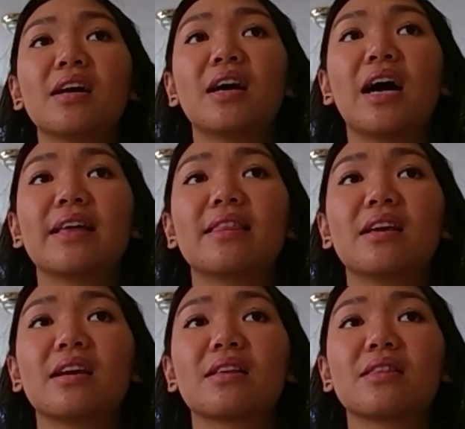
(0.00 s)
I
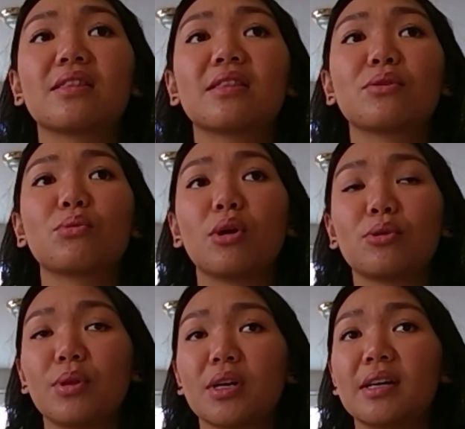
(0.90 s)
think the world
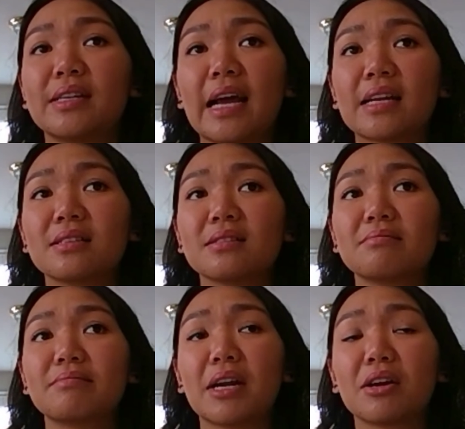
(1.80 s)
will connect
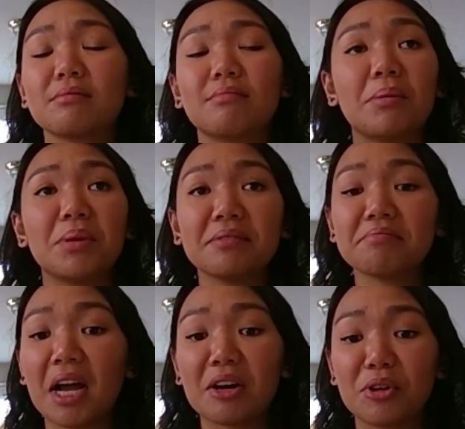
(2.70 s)
better. Maybe,
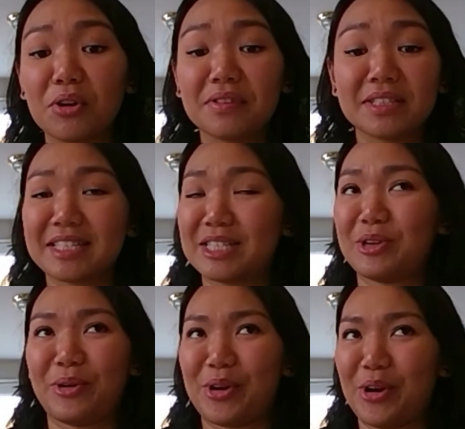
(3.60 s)
I don't know if this is
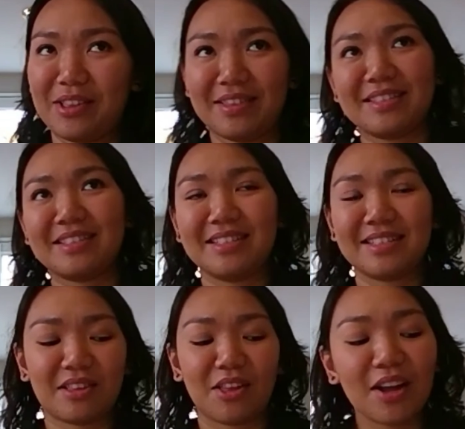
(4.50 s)
true or not, this is
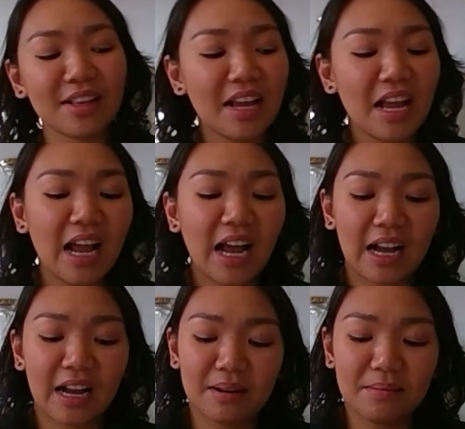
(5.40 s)
just a thought.
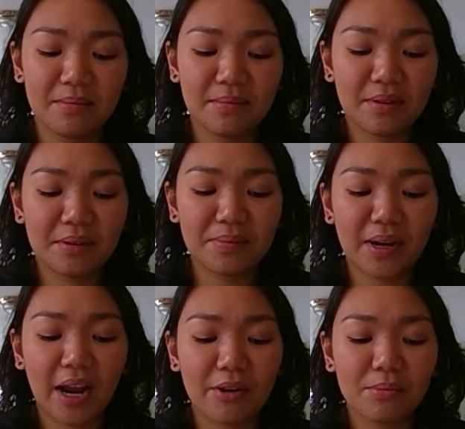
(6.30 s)

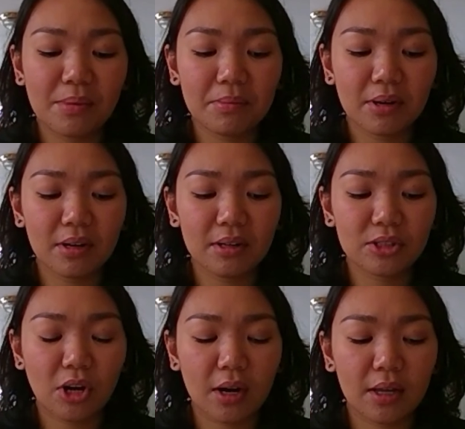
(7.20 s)
But I remember
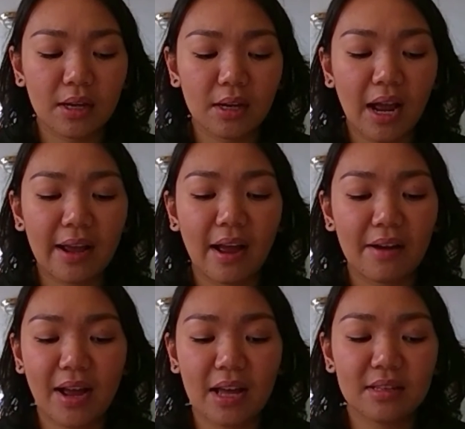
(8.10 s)
talking,
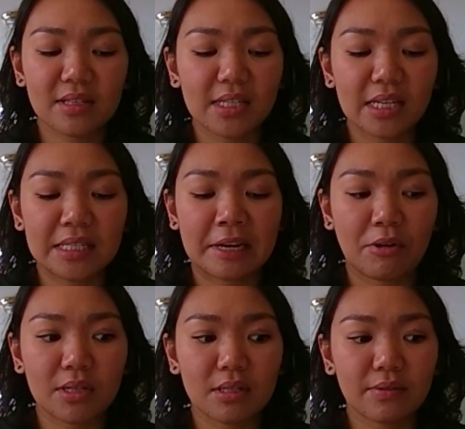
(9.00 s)
I've had this identity
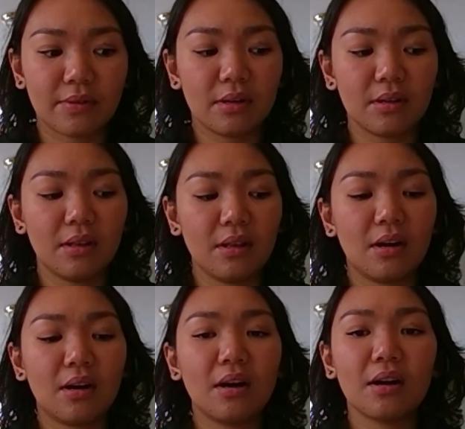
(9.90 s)
crisis for a
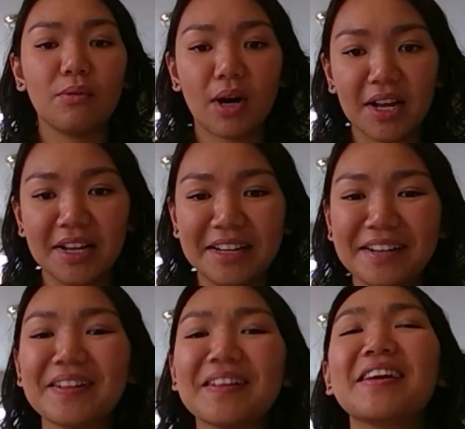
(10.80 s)
long
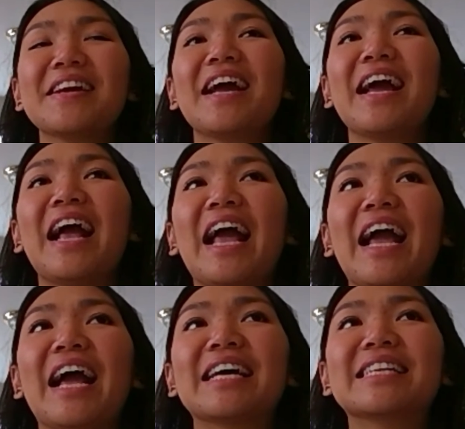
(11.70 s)
while
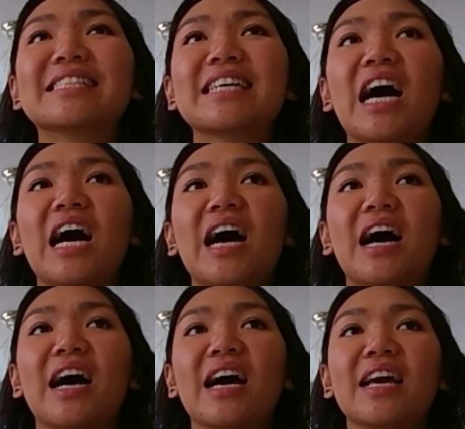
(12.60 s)
and
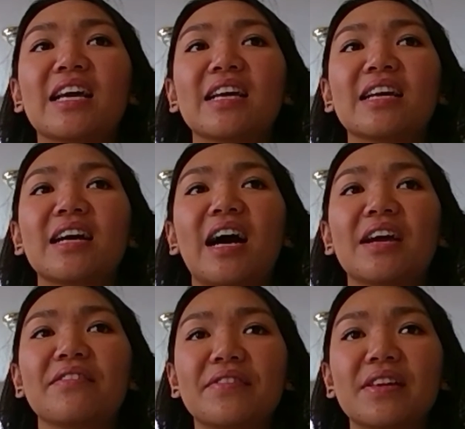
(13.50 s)
I
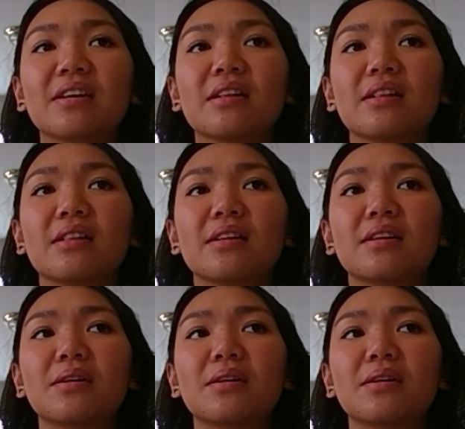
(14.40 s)
feel